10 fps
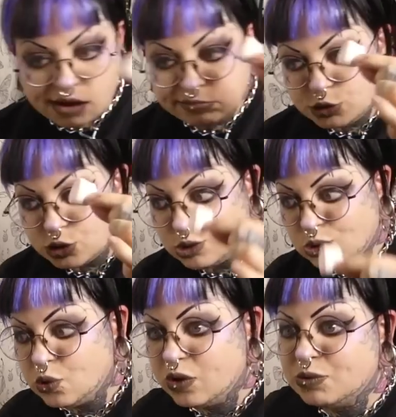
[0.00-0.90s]
I'm sure
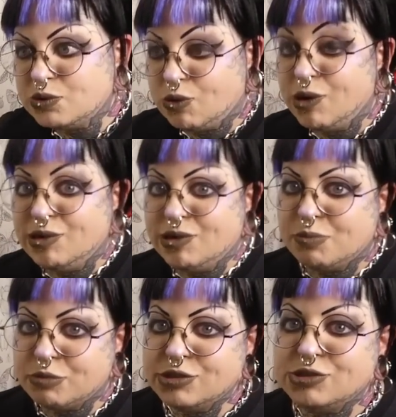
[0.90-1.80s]
Laura would greatly
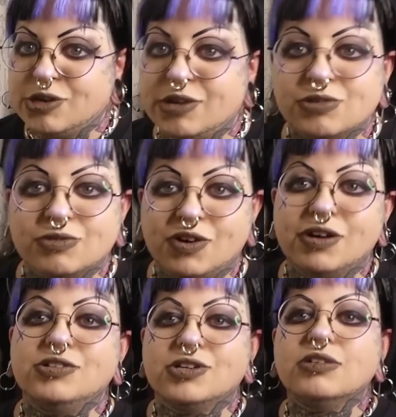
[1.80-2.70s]
appreciate your
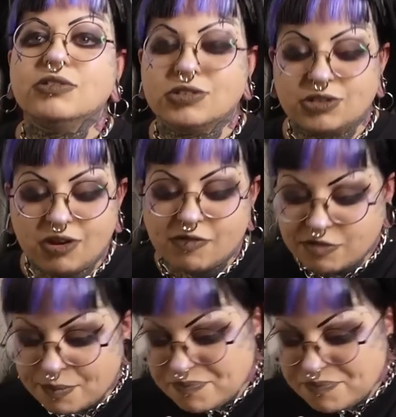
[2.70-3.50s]
very generous gift.